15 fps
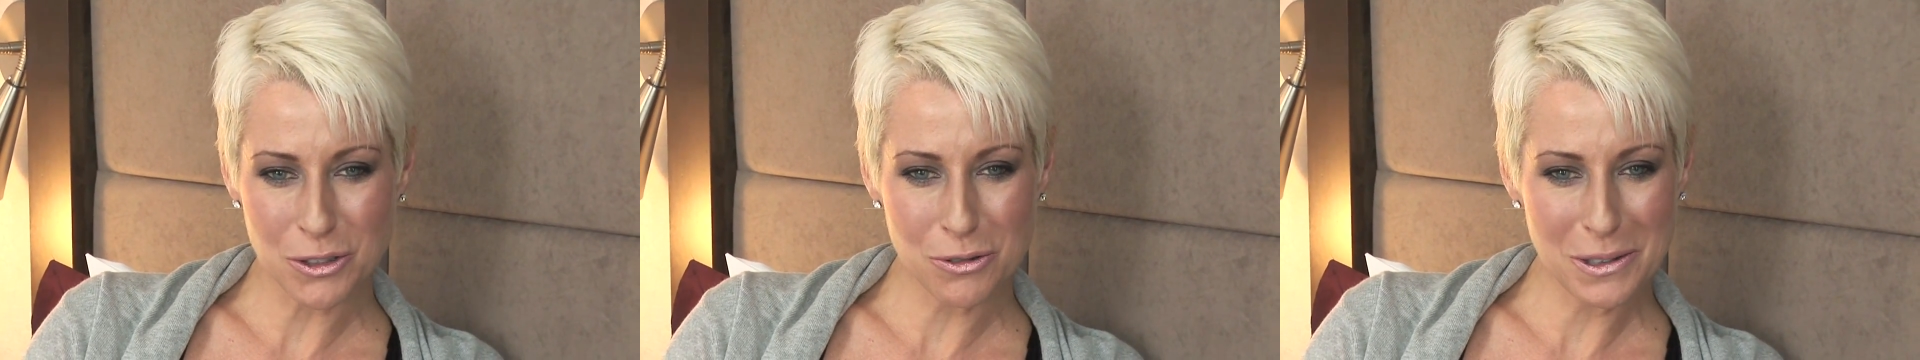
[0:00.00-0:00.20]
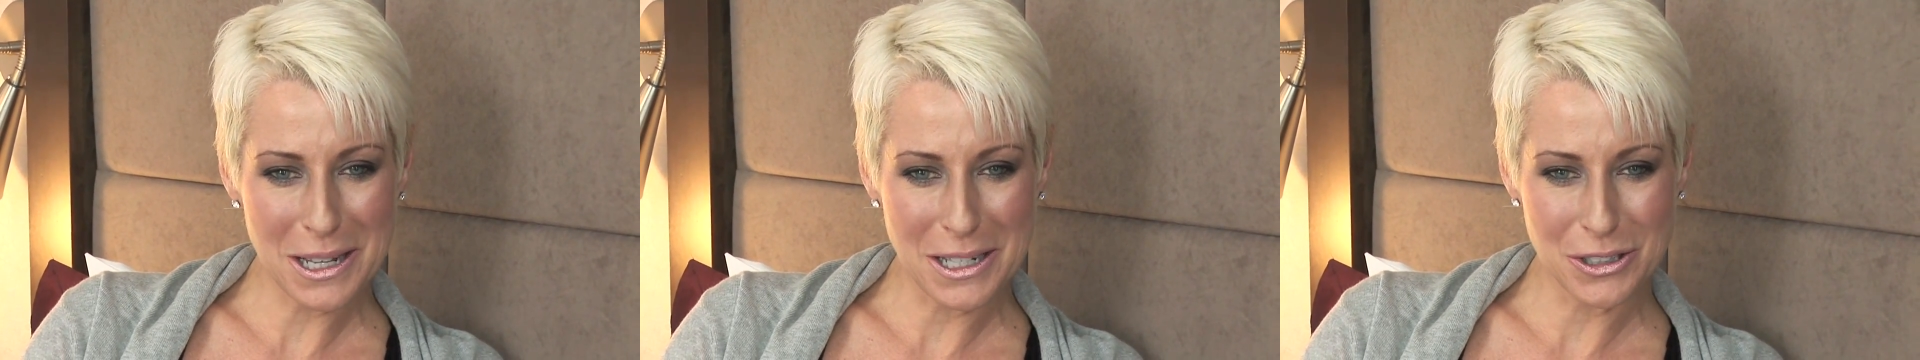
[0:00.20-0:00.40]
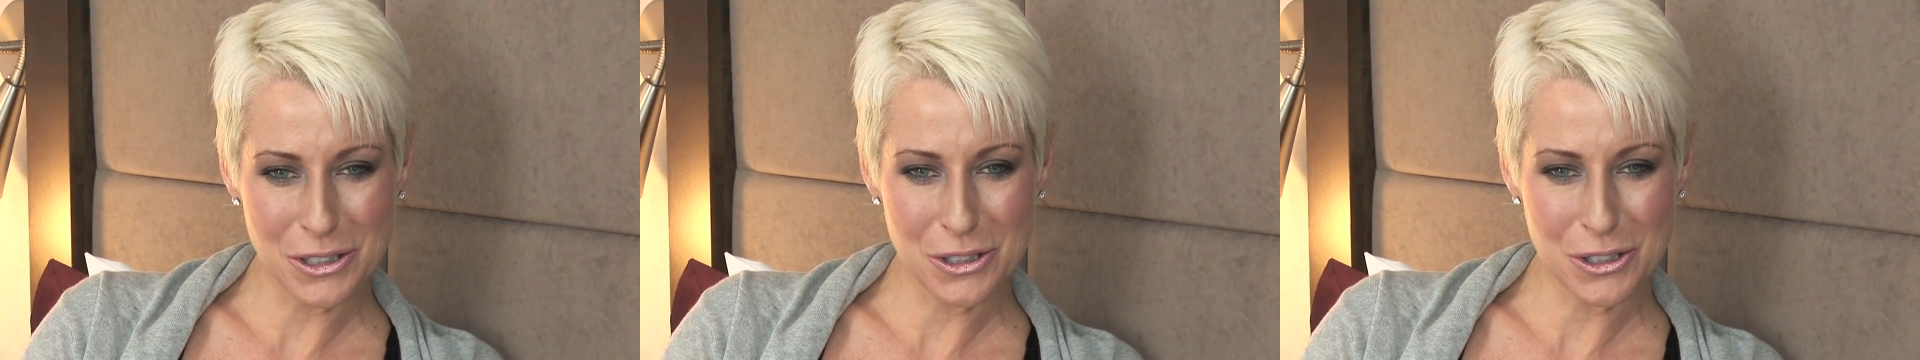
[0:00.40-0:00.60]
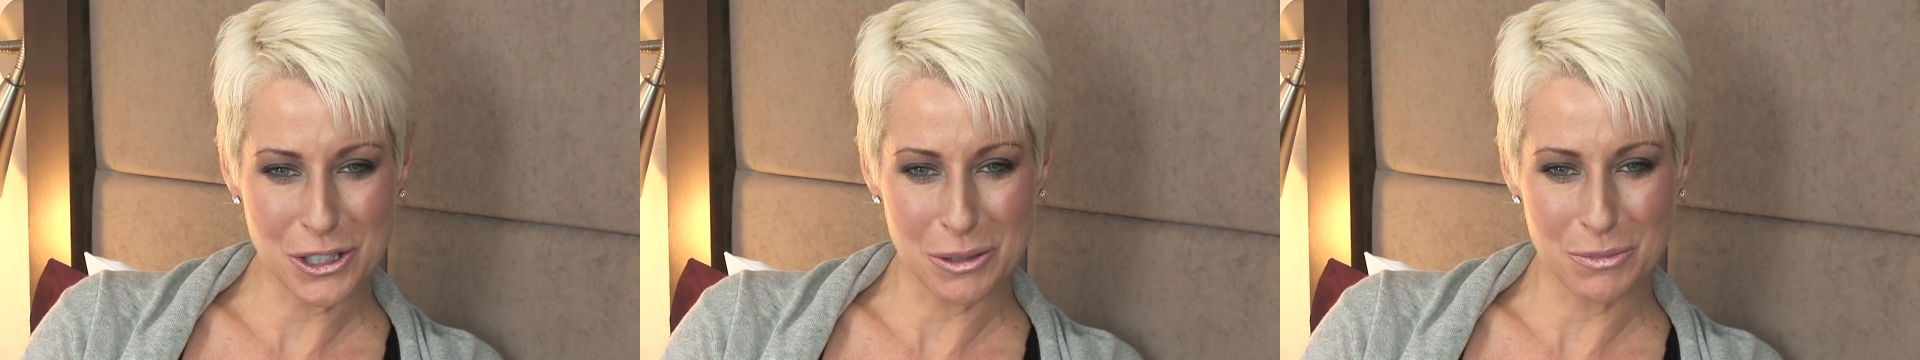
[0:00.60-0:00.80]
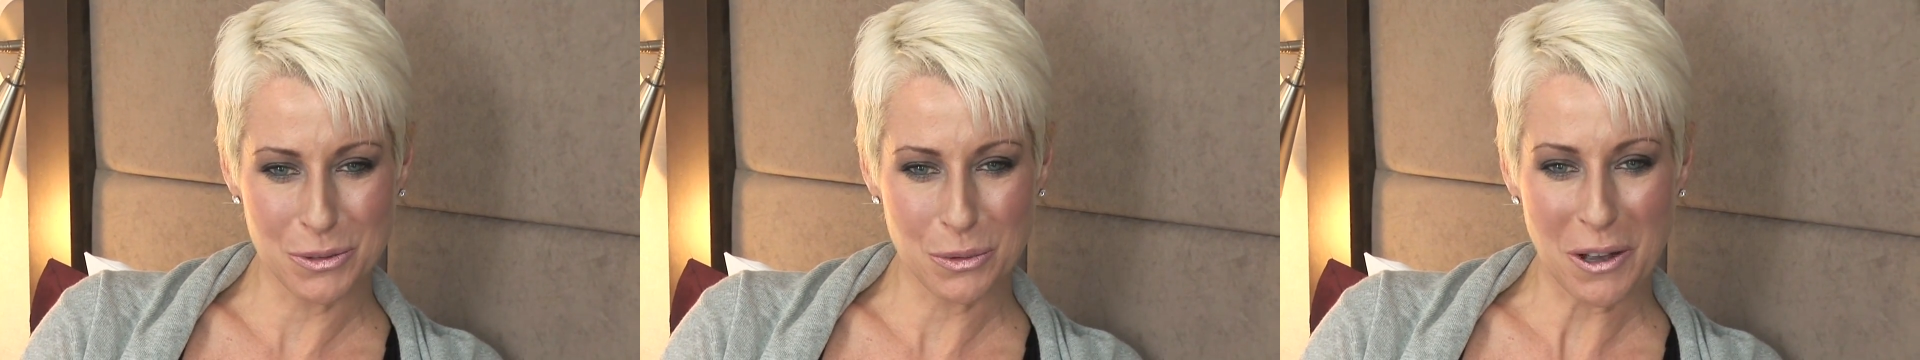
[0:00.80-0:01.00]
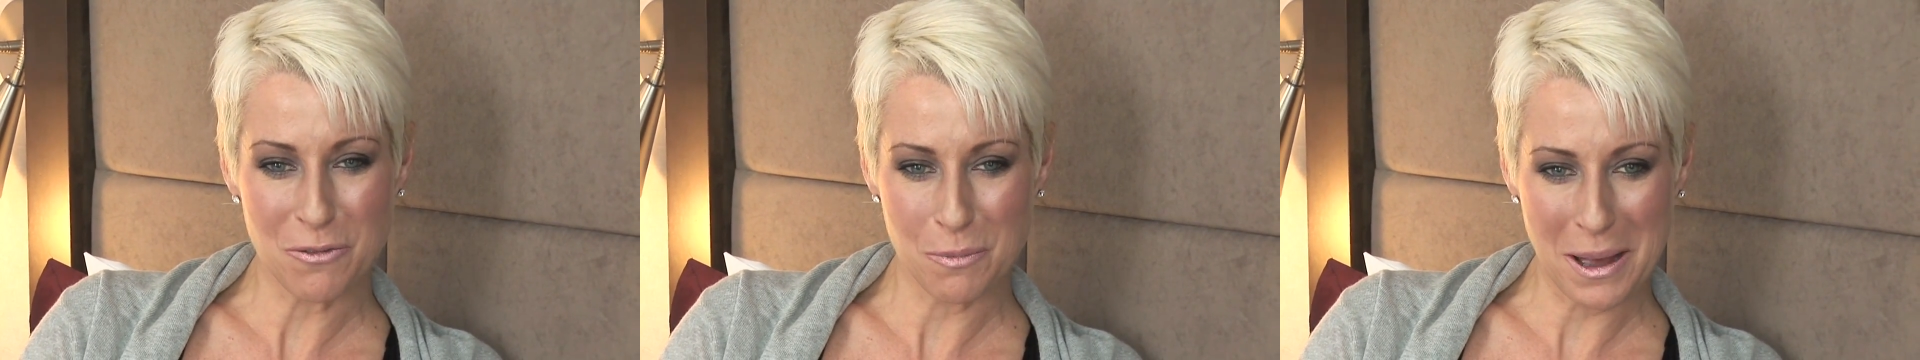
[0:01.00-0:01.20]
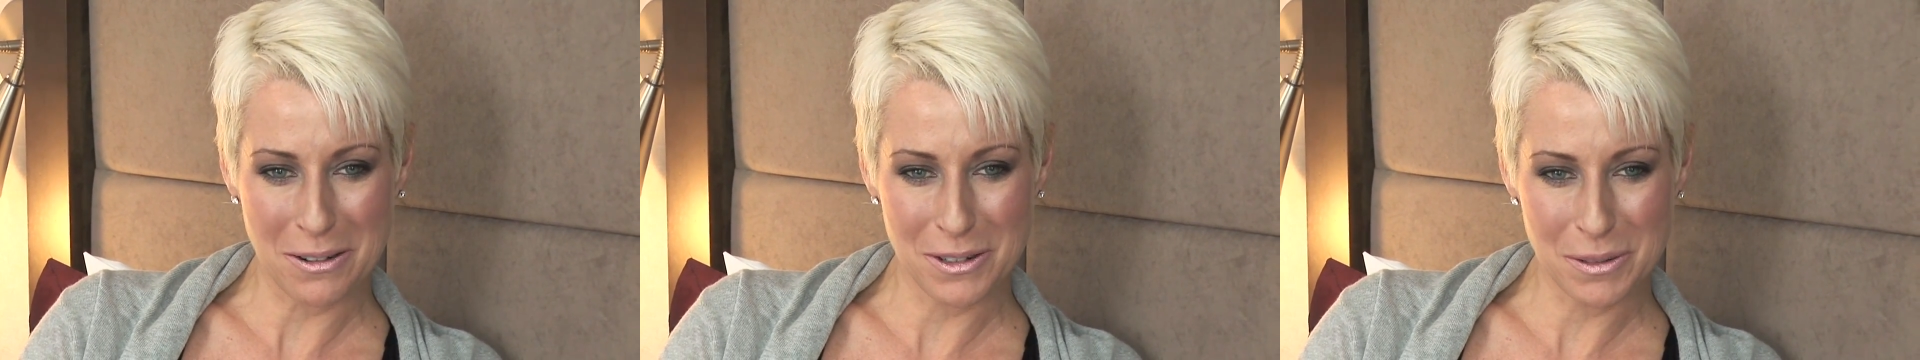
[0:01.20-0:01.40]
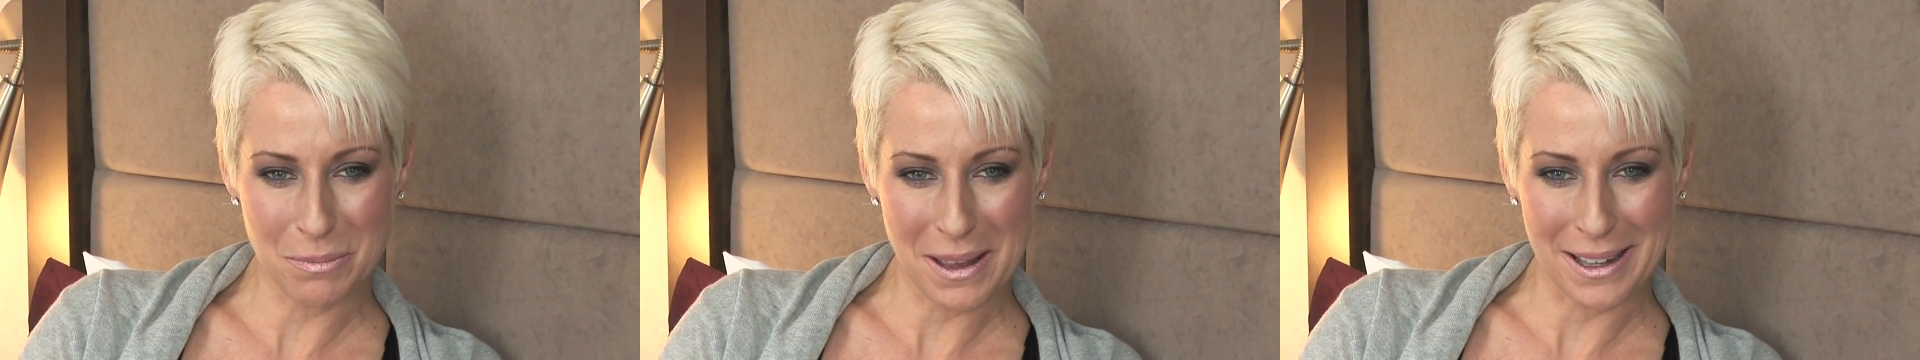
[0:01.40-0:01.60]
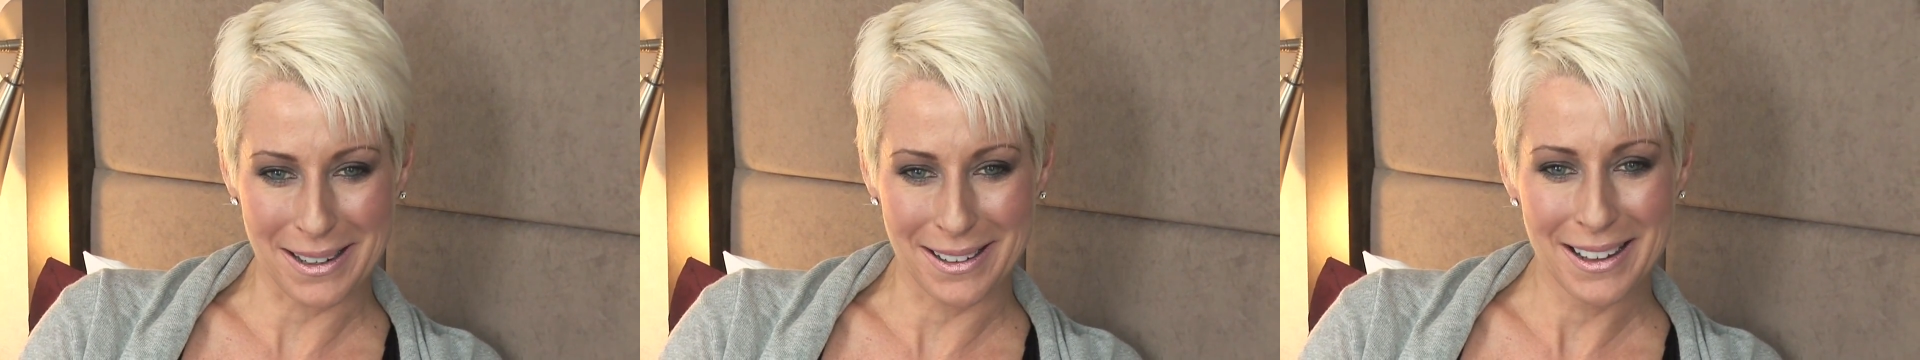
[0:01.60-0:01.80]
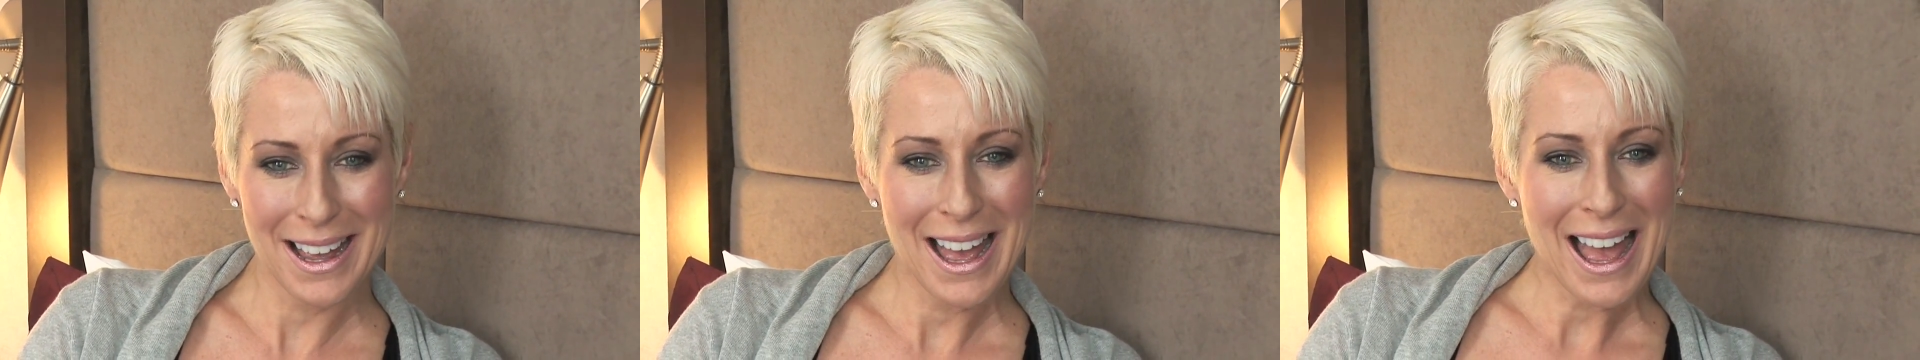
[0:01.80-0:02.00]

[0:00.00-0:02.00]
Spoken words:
relationships of married men